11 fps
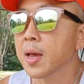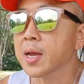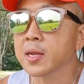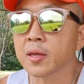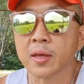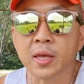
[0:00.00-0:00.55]

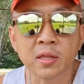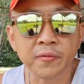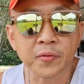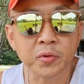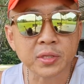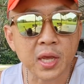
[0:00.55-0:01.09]
and he
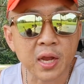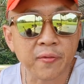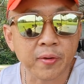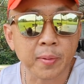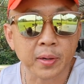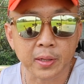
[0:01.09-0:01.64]
interviews
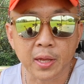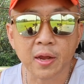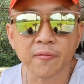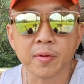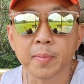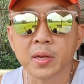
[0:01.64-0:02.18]

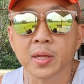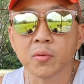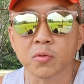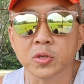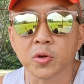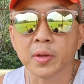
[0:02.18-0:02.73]
everybody
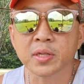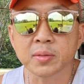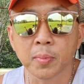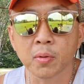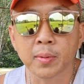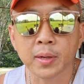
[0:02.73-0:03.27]
who joins
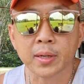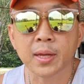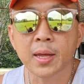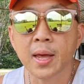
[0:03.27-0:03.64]
Bloomberg